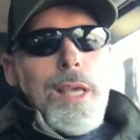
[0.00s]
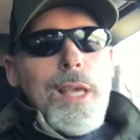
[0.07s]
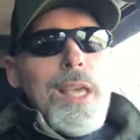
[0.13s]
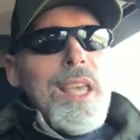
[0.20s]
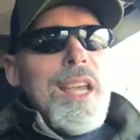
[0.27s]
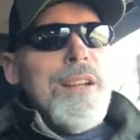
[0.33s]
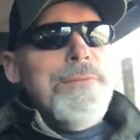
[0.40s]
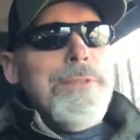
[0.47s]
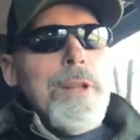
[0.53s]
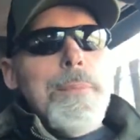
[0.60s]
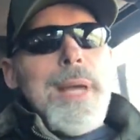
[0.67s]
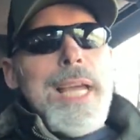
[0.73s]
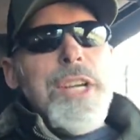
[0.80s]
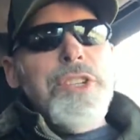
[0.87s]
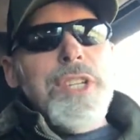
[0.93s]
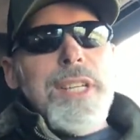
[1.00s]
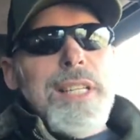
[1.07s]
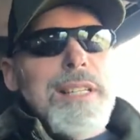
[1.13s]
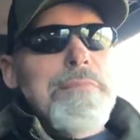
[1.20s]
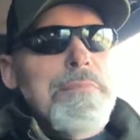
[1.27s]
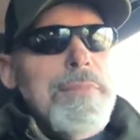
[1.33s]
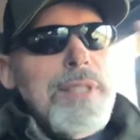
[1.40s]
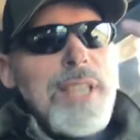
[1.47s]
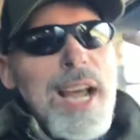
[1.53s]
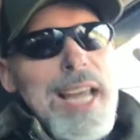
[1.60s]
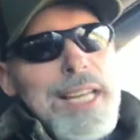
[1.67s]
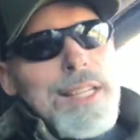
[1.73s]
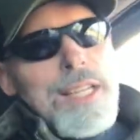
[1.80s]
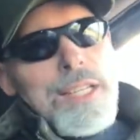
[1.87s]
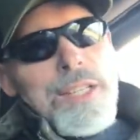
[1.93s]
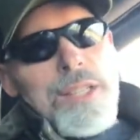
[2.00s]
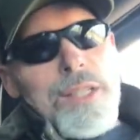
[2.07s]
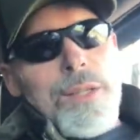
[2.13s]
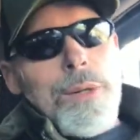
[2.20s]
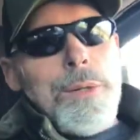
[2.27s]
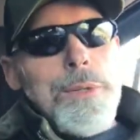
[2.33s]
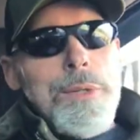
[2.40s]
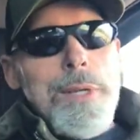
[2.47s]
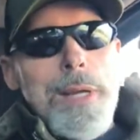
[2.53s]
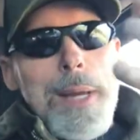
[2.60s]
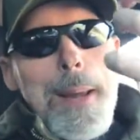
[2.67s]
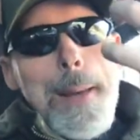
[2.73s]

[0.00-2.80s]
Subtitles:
Inflammation, tightness, those